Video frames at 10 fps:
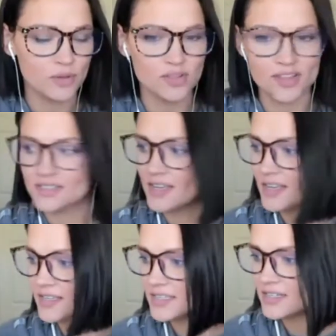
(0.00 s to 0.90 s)
that
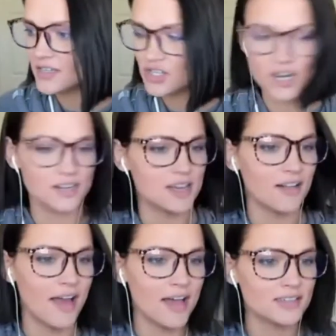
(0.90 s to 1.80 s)
says share, tell,
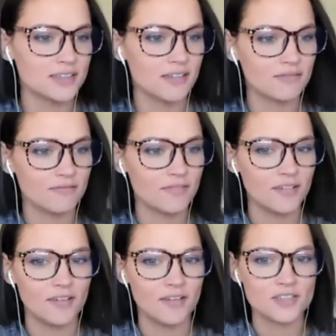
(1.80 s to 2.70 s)
ask.
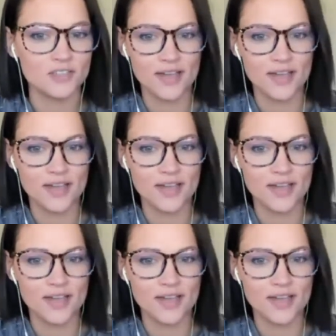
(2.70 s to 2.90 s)
Nice. So I